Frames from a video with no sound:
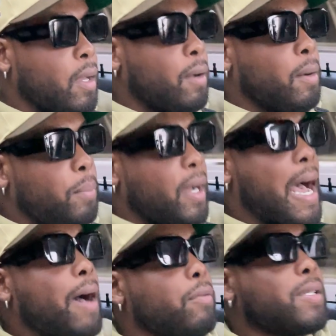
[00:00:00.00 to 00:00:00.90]
But
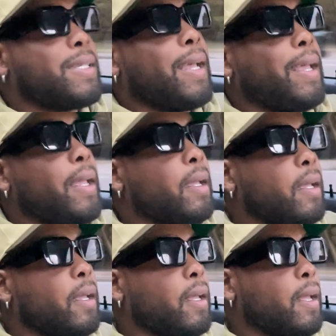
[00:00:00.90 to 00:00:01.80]
I would say
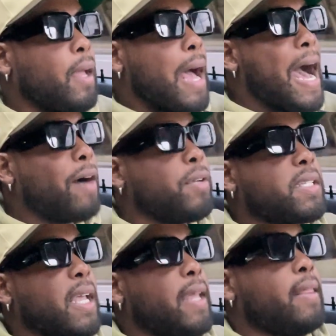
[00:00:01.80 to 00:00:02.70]

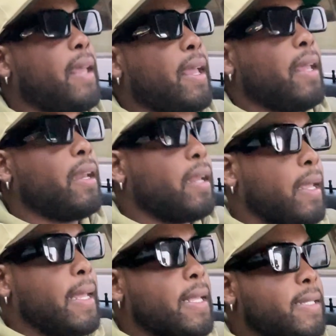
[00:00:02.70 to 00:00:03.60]
that
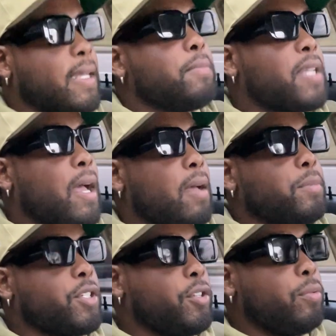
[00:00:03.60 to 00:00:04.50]

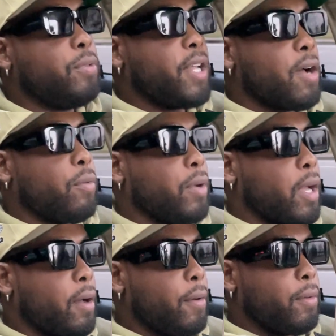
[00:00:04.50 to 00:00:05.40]
sometimes you don't
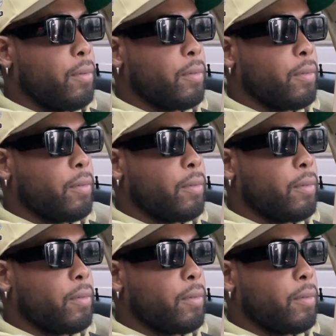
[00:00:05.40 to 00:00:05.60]
know